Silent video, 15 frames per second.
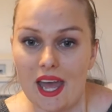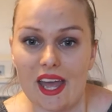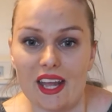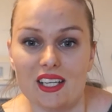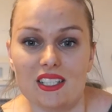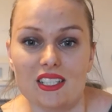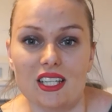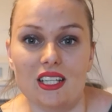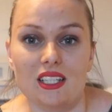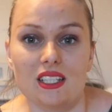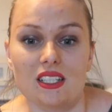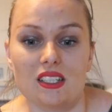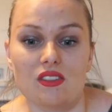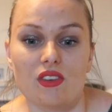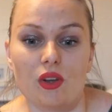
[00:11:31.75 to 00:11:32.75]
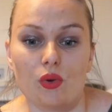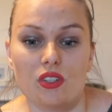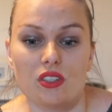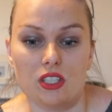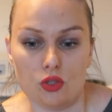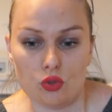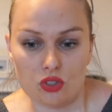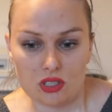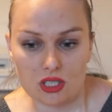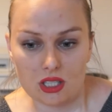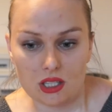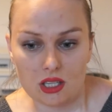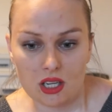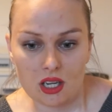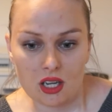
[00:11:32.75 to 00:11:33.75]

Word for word: And the scent is very citrusy.